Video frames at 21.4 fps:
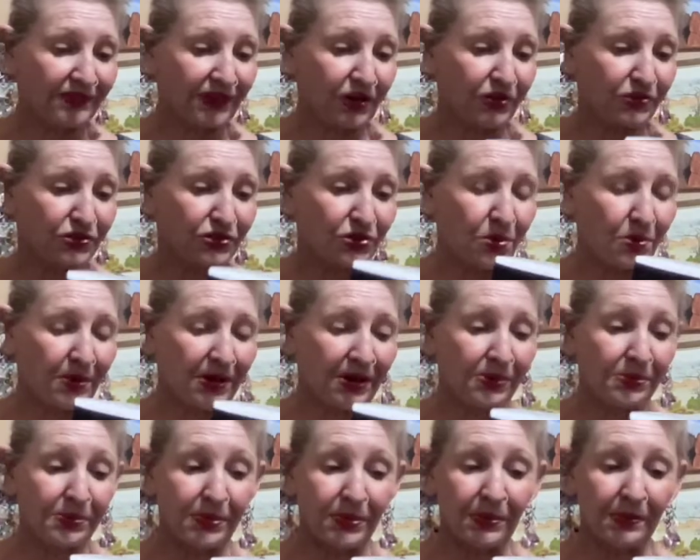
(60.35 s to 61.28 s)
those going
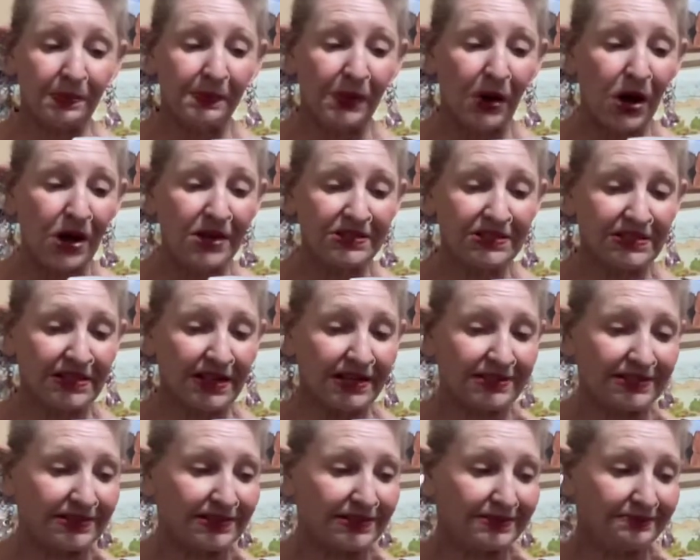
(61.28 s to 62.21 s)
through the
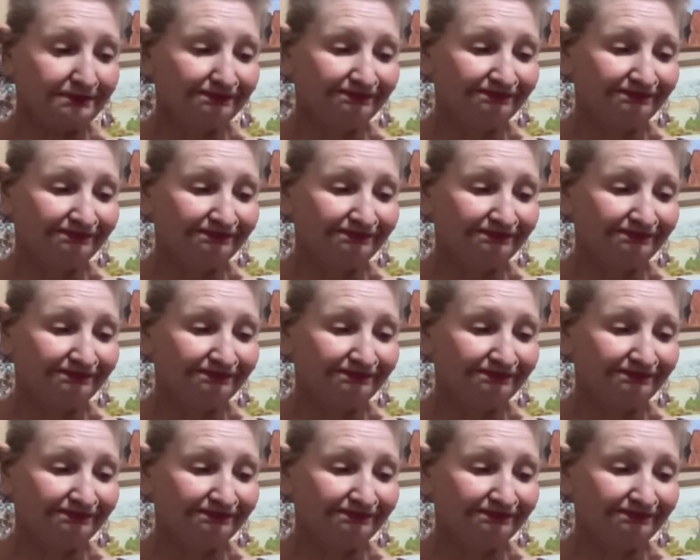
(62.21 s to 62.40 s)
process